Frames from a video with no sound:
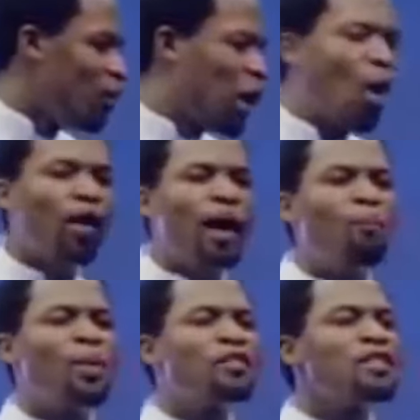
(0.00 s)
We call
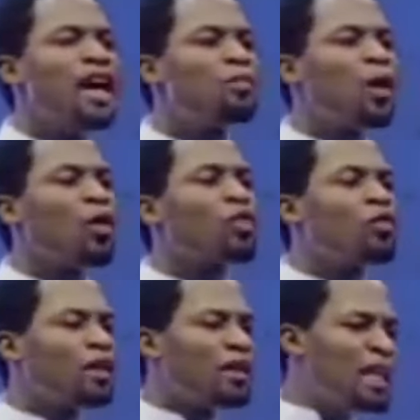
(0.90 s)
them patriarchs because
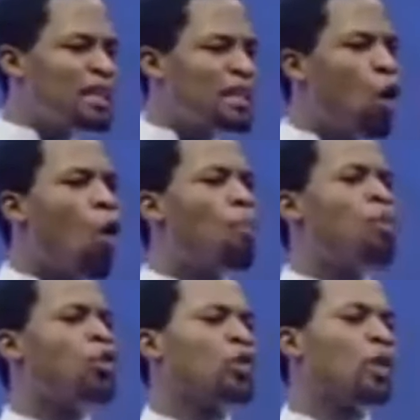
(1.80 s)
of the things they
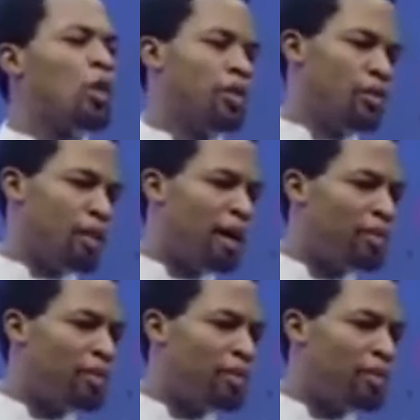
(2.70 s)
open to the body of